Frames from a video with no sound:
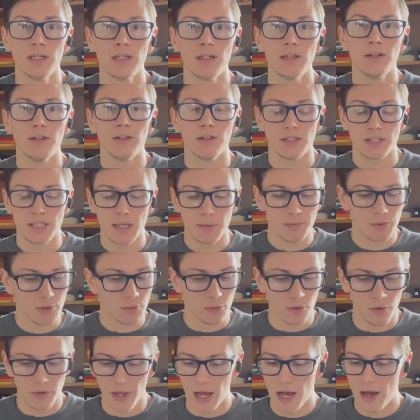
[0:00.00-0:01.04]
The scepter
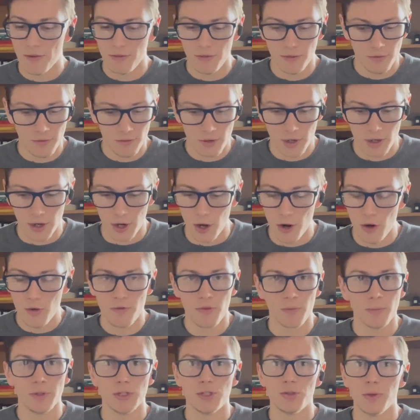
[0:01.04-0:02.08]
will not go
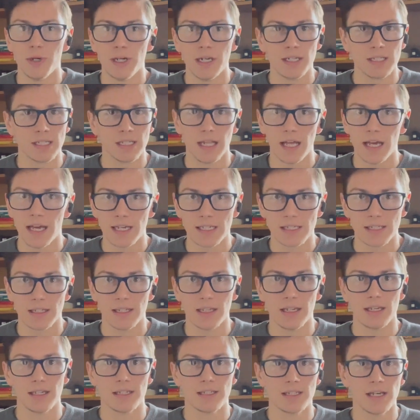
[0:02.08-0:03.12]
from between his legs, I
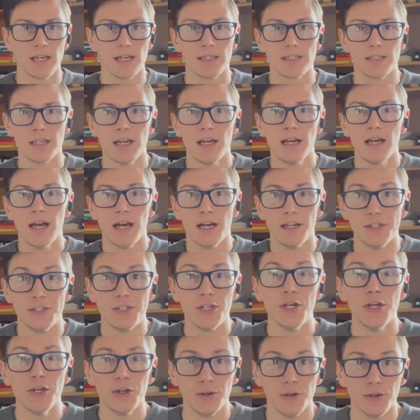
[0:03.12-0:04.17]
think it says,
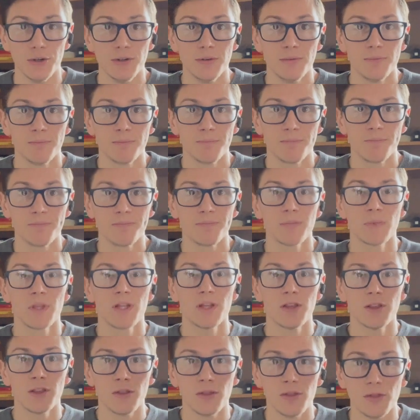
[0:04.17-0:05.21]
until
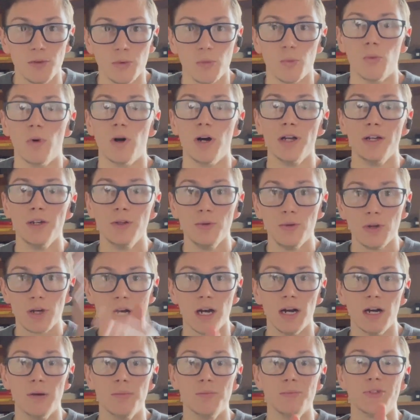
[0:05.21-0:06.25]
the one who
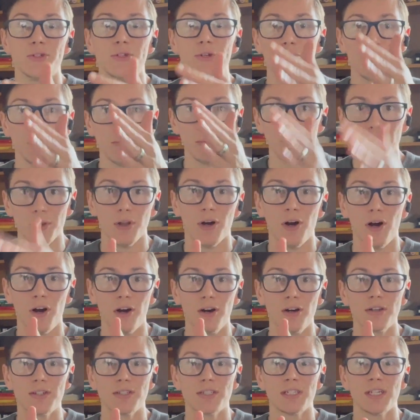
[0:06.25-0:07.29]
comes who it
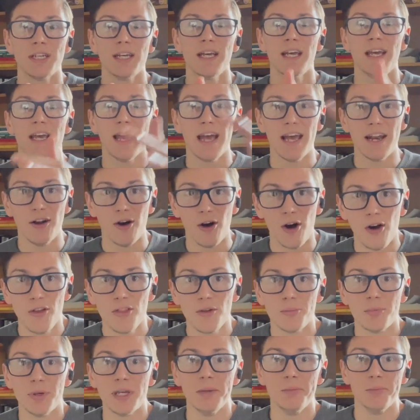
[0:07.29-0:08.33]
belongs, and all
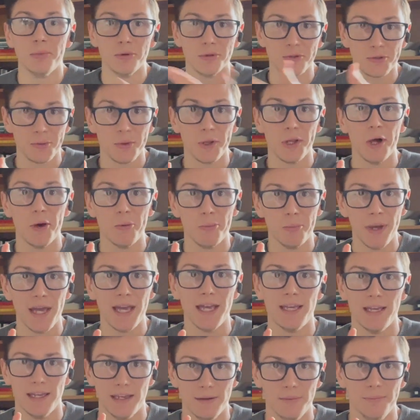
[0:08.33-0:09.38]
the peoples will
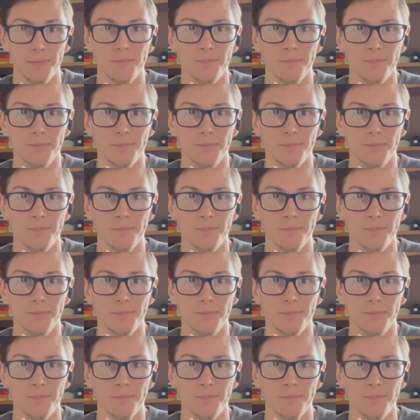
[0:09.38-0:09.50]
obey him.